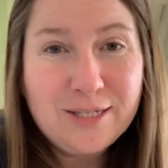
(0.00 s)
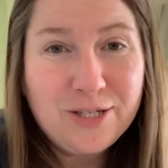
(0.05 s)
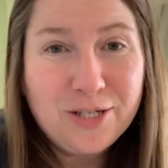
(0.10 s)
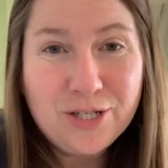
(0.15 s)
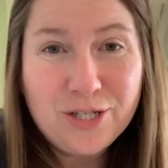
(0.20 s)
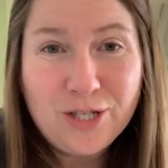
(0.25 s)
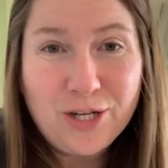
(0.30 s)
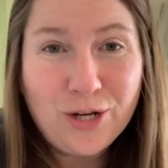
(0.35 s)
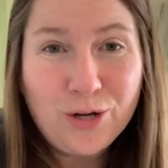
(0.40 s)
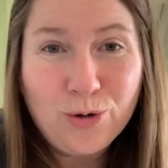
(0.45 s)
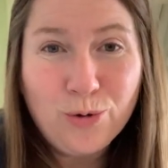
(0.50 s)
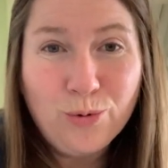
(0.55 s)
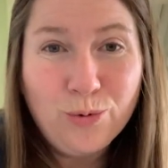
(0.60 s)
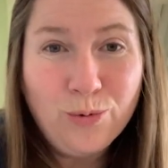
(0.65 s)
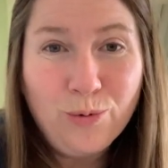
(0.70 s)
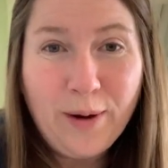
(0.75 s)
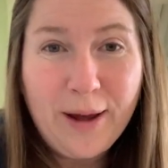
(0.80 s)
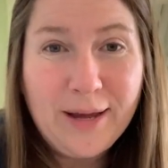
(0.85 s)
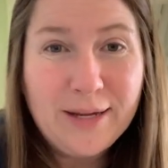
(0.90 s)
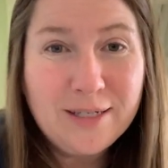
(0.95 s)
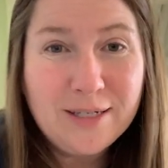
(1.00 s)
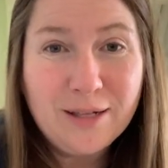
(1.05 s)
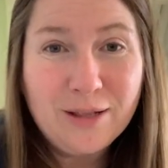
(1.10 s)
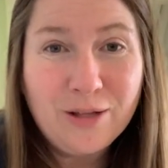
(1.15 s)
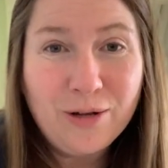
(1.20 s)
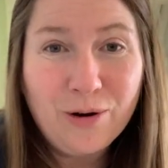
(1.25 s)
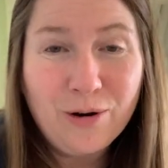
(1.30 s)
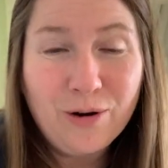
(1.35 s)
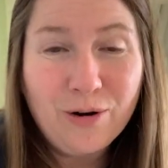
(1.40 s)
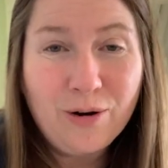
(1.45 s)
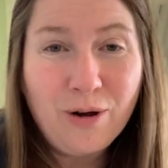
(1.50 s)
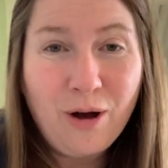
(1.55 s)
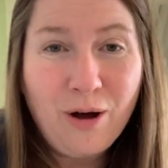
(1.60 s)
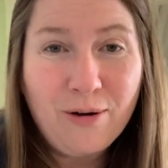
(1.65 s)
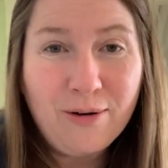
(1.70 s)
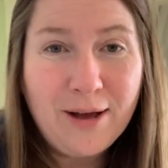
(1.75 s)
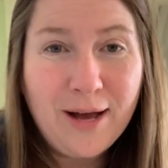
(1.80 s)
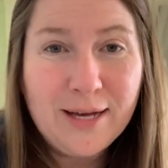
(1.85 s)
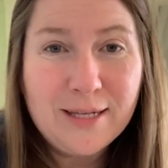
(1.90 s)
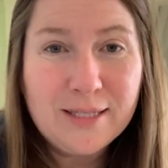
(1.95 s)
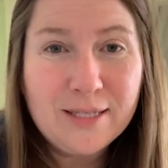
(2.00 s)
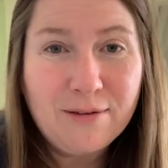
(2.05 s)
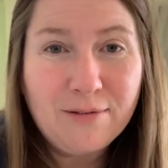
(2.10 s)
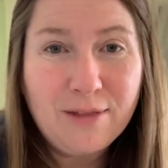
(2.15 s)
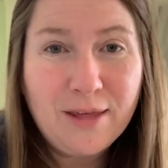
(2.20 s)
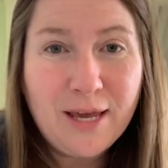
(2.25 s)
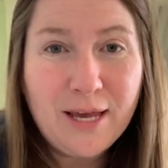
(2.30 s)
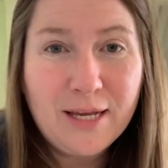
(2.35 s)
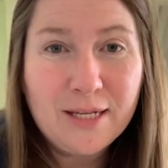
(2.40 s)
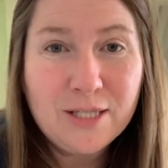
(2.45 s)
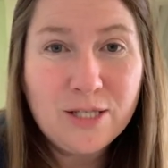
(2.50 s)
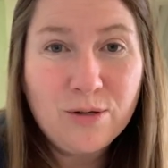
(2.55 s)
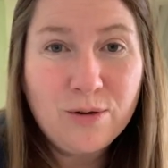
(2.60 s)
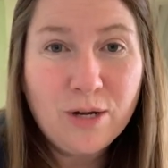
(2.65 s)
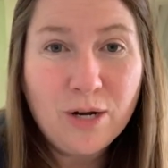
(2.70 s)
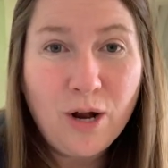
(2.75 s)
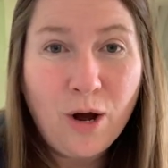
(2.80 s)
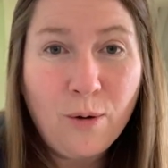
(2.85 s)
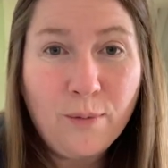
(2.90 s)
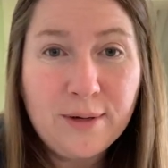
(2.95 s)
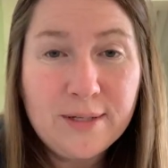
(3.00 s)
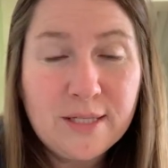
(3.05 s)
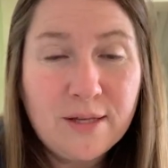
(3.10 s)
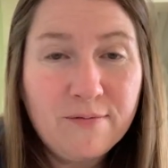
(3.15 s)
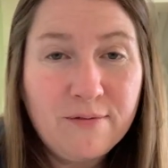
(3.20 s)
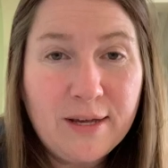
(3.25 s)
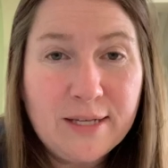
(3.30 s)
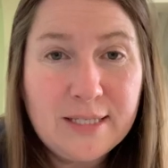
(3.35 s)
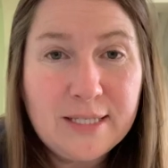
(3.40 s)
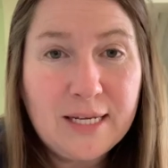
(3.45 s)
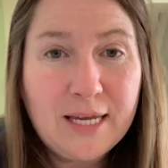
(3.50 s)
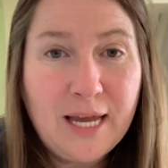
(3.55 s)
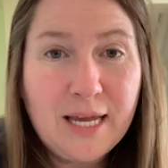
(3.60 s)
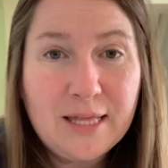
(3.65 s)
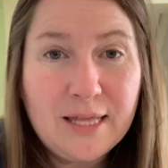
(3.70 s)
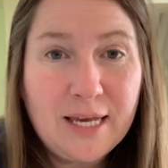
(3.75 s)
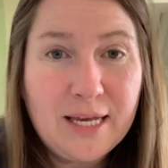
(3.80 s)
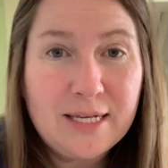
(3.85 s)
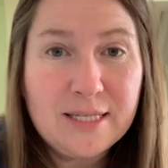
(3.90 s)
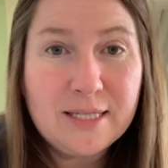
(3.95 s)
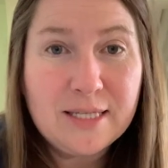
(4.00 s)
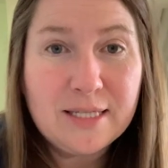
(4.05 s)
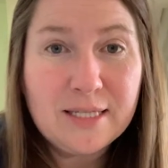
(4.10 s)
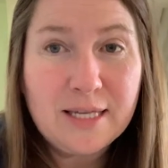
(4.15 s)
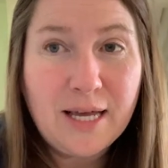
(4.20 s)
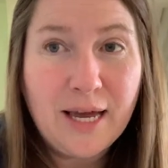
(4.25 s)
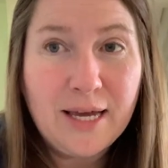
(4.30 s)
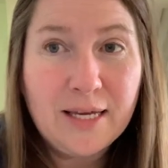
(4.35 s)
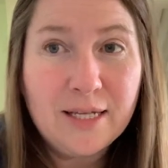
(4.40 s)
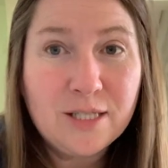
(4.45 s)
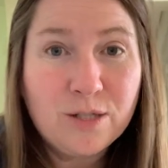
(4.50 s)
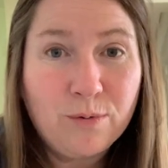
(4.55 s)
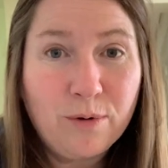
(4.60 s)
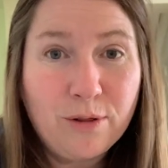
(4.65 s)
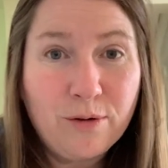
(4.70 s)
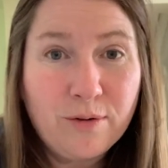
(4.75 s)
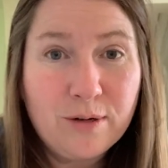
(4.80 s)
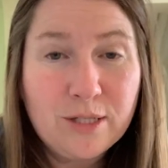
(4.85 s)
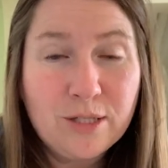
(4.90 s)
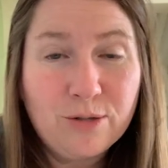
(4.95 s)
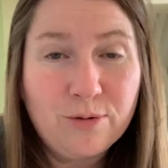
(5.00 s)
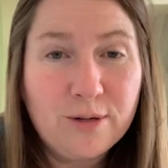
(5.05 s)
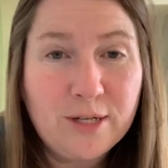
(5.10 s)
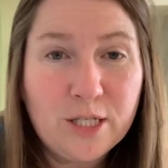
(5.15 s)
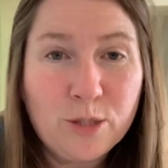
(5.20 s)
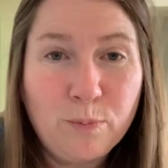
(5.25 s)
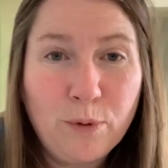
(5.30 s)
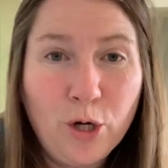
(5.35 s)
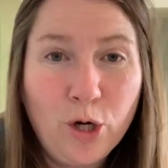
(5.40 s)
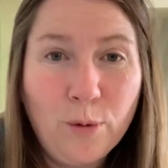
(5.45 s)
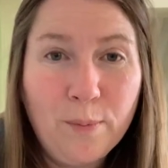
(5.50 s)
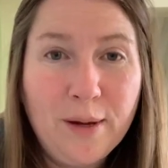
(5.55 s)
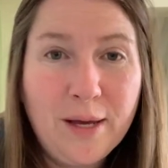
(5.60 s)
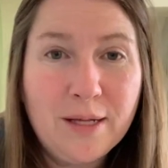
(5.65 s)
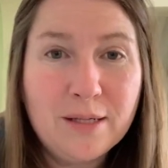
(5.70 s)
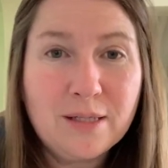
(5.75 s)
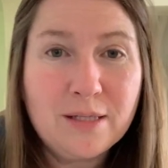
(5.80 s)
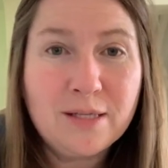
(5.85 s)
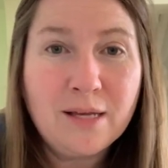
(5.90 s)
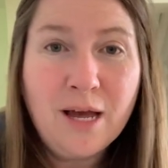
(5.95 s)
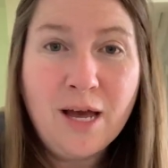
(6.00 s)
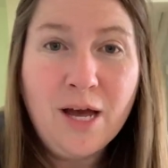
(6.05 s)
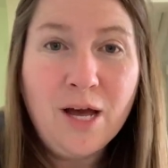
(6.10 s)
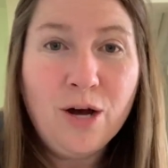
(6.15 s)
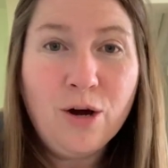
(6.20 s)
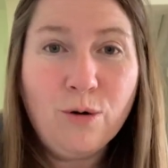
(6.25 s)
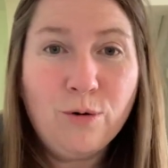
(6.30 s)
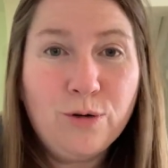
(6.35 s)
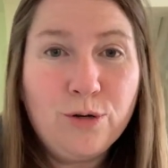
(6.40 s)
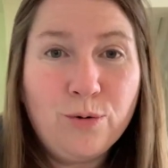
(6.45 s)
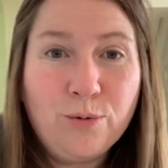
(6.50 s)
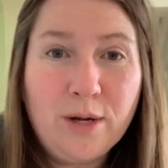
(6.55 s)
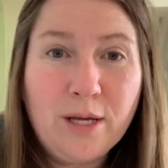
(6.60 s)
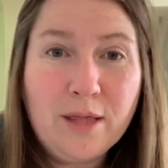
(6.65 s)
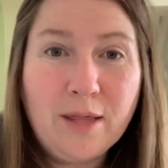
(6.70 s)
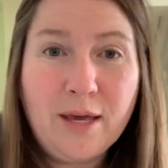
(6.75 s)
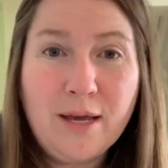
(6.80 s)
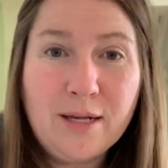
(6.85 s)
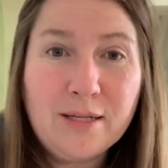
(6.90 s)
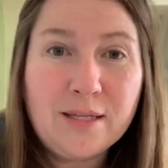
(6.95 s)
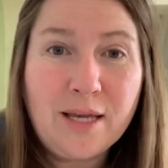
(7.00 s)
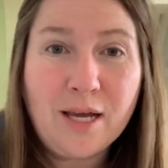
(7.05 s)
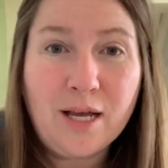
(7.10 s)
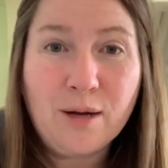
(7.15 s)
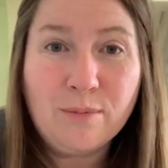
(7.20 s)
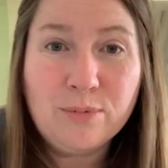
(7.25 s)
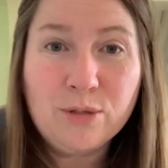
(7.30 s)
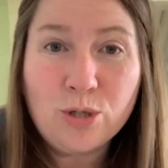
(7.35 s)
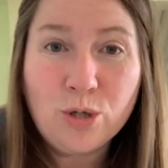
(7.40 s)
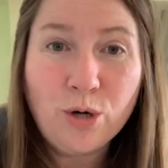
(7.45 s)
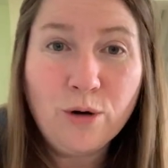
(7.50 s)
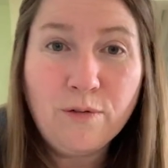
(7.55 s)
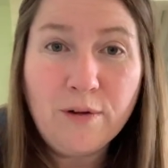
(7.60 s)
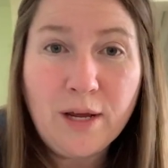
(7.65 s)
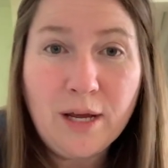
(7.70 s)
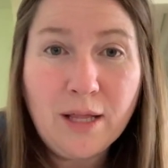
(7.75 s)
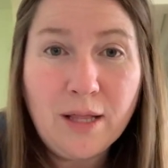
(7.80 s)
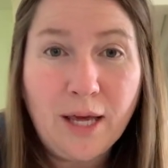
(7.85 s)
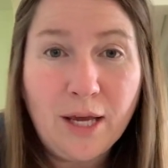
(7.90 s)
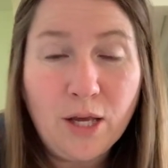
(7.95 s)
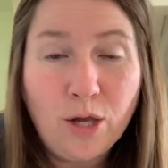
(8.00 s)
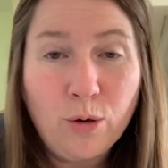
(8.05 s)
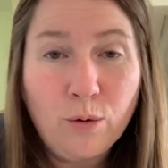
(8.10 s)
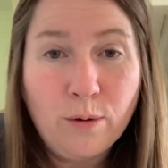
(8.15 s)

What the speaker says: just a cool way to learn all kinds of things. You can always investigate things in science, whether it's through experiments or doing things like observing, like you